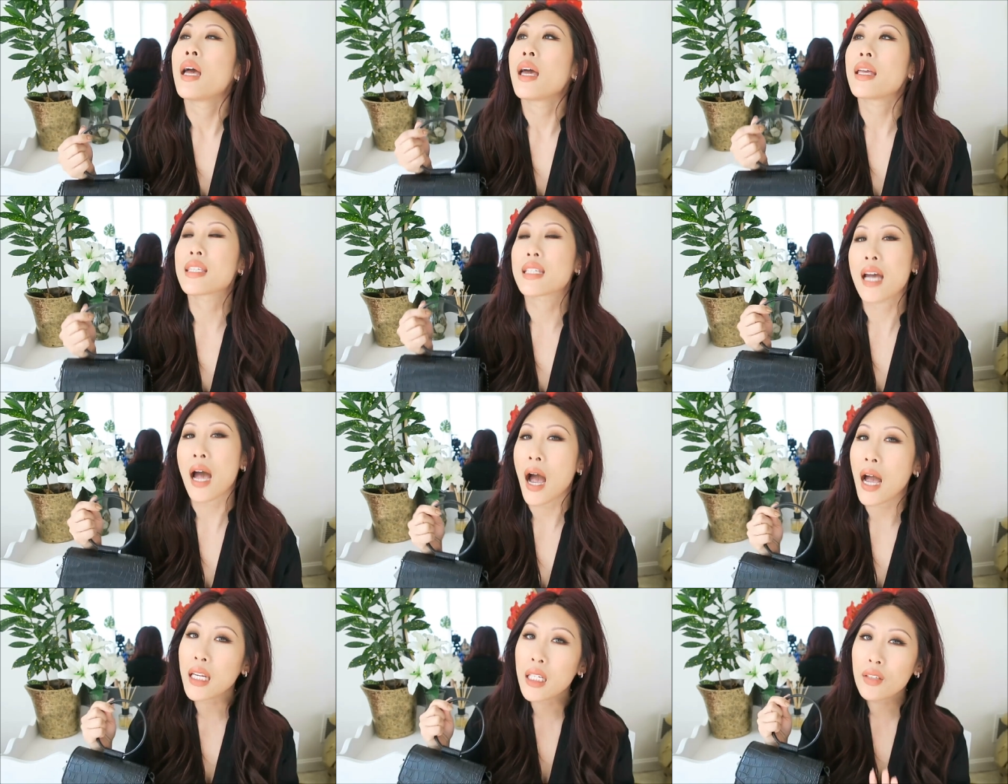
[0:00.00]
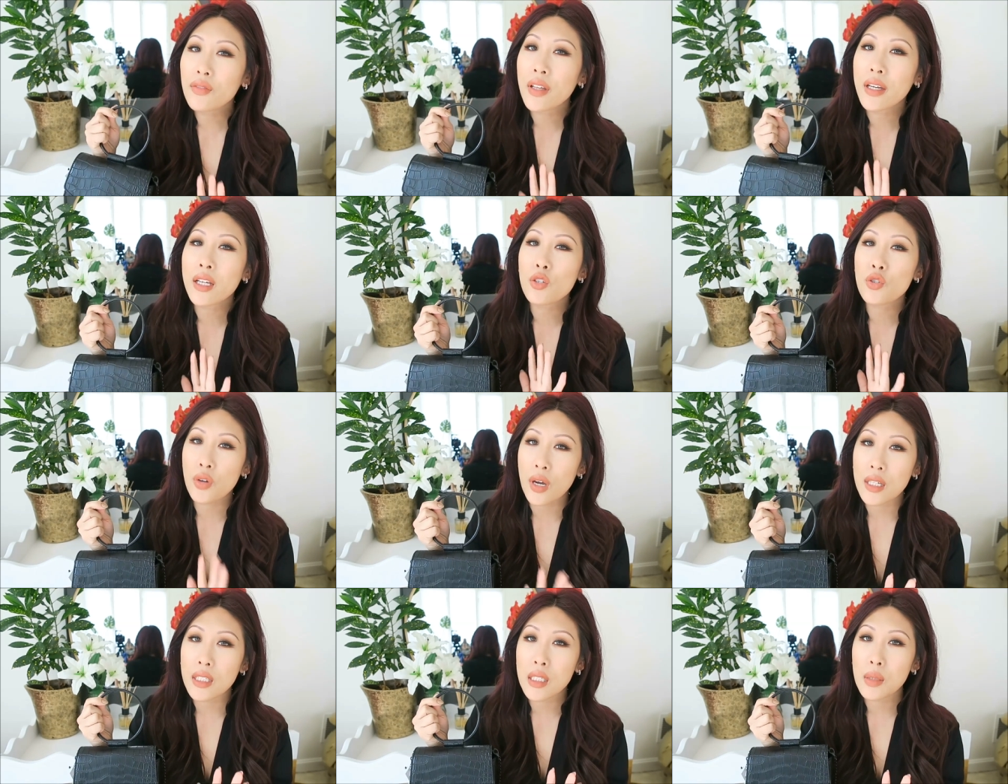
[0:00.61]
it's kind of like a
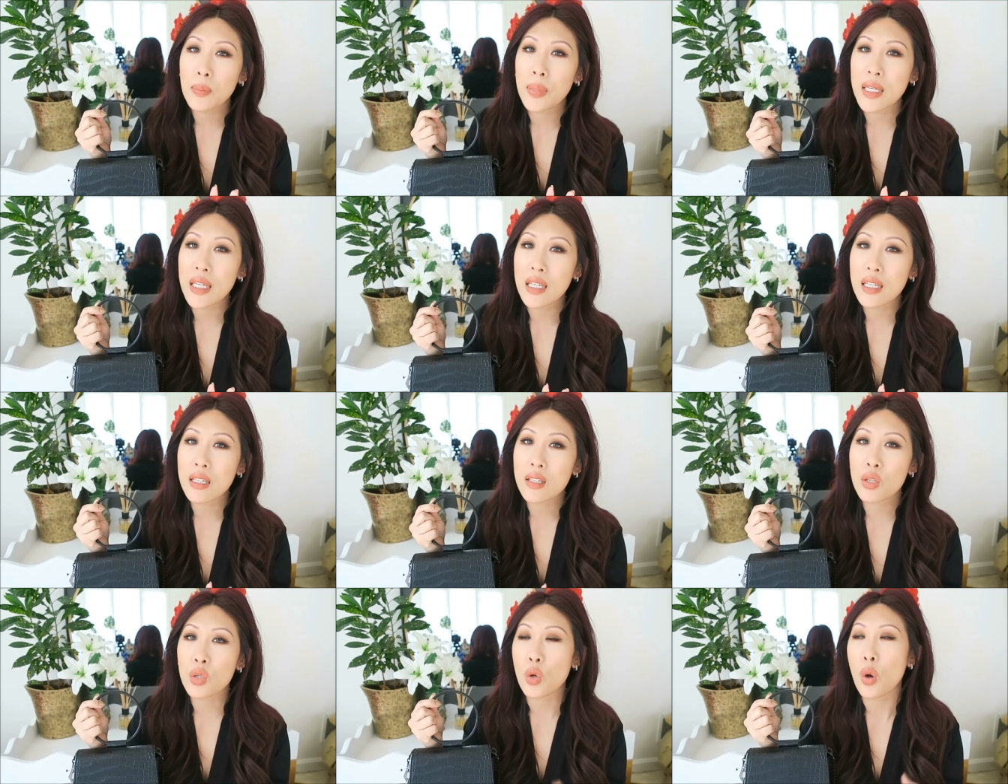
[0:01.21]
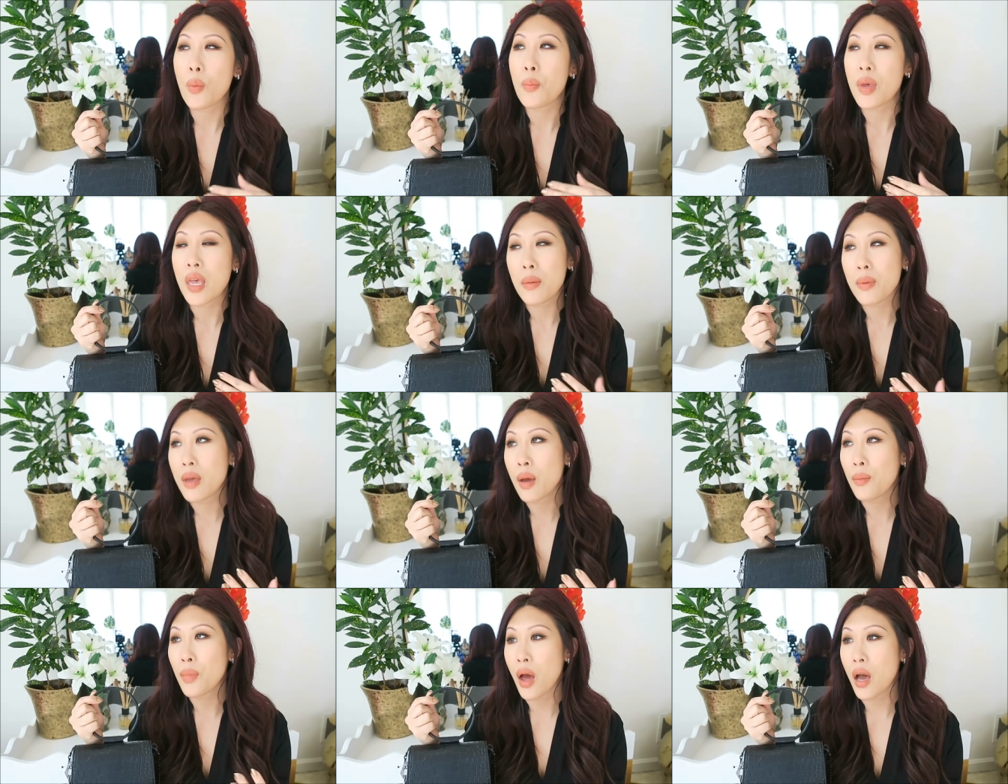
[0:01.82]
trendy piece. So
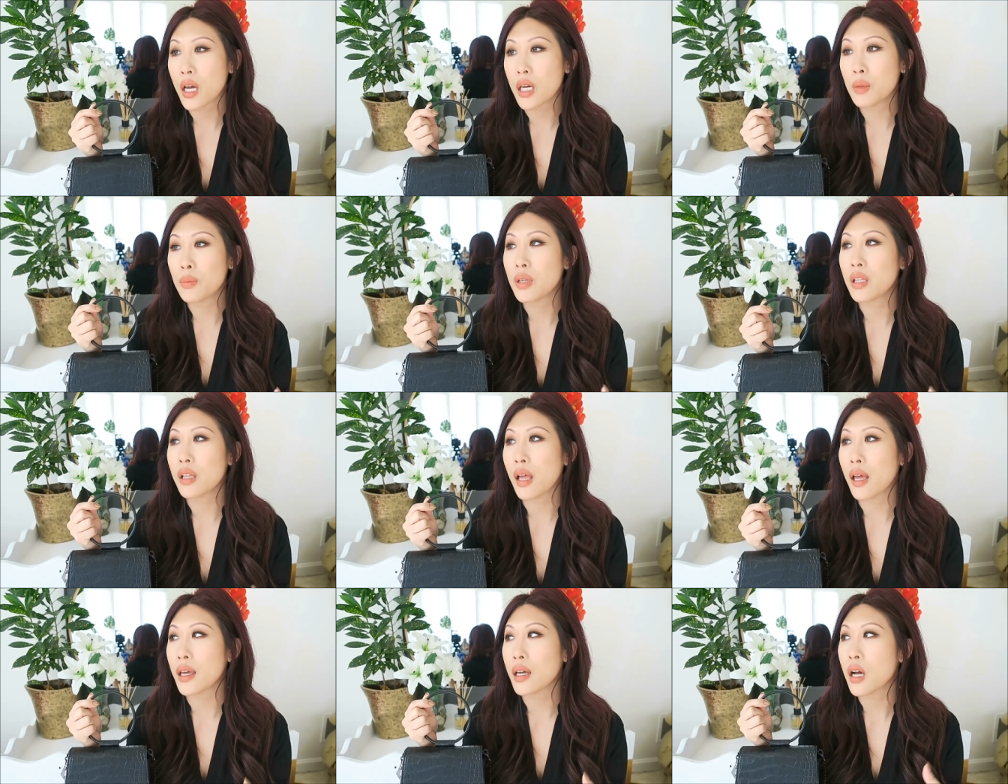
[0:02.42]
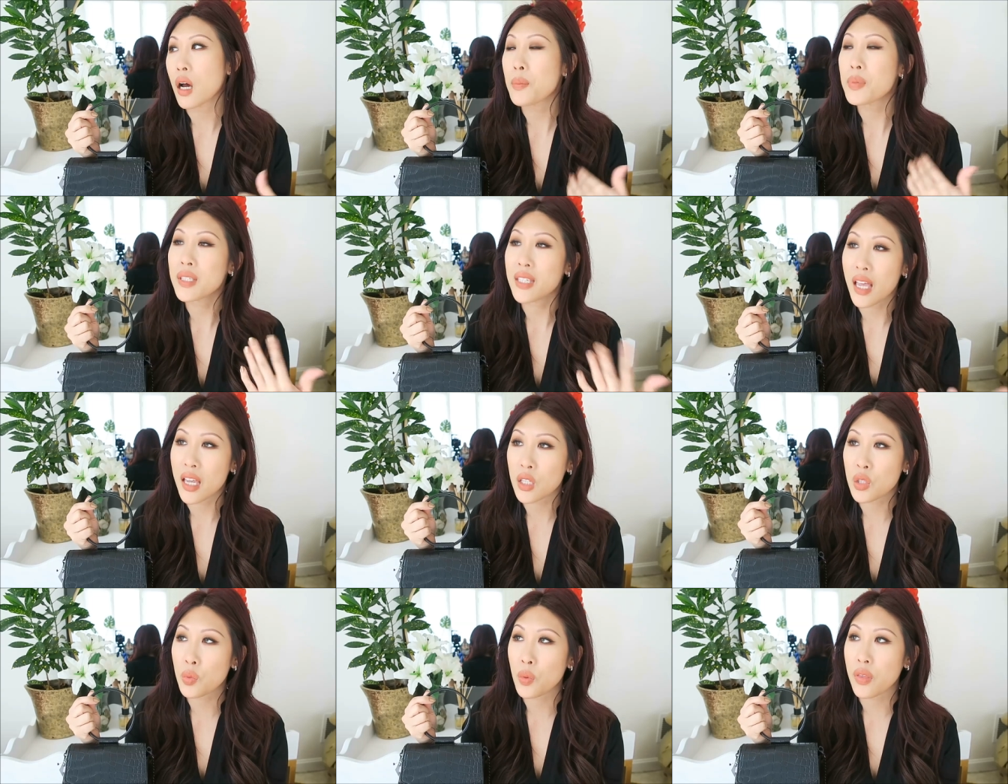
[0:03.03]
maybe I'm not gonna be like
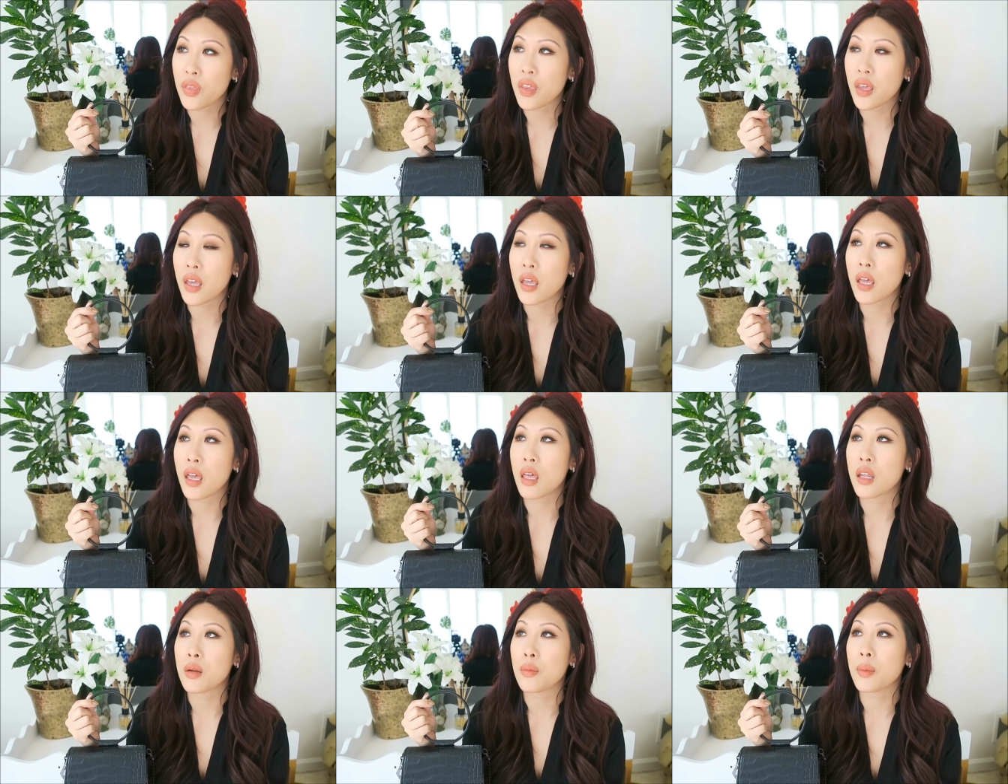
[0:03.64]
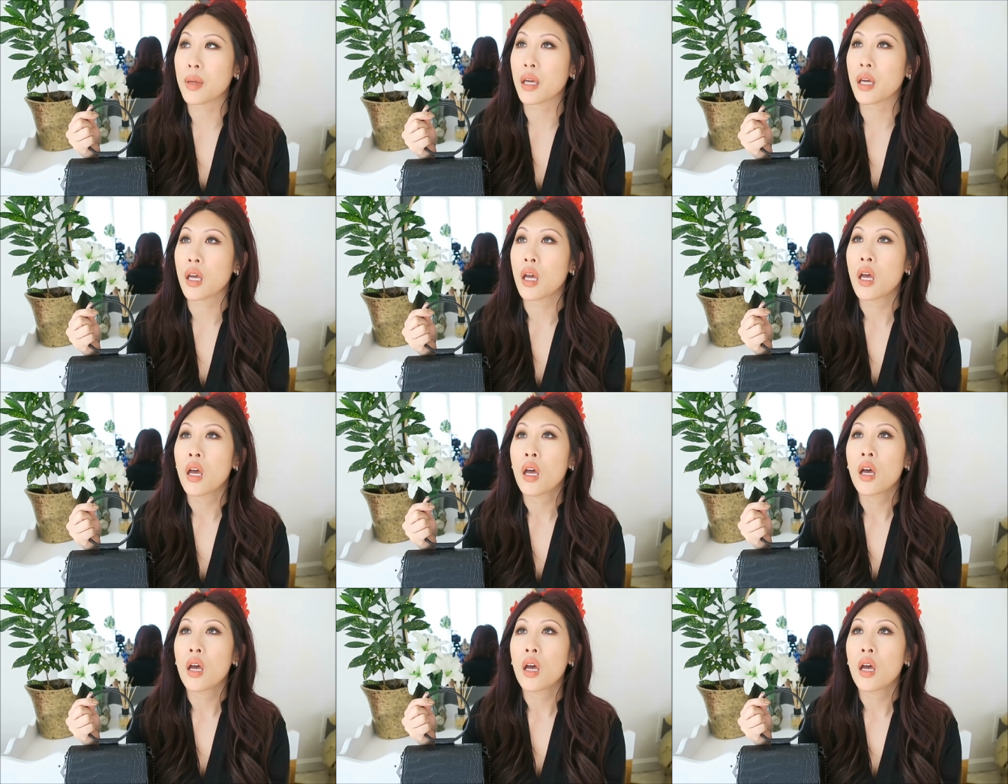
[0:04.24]
obsessed with it. And I'm like,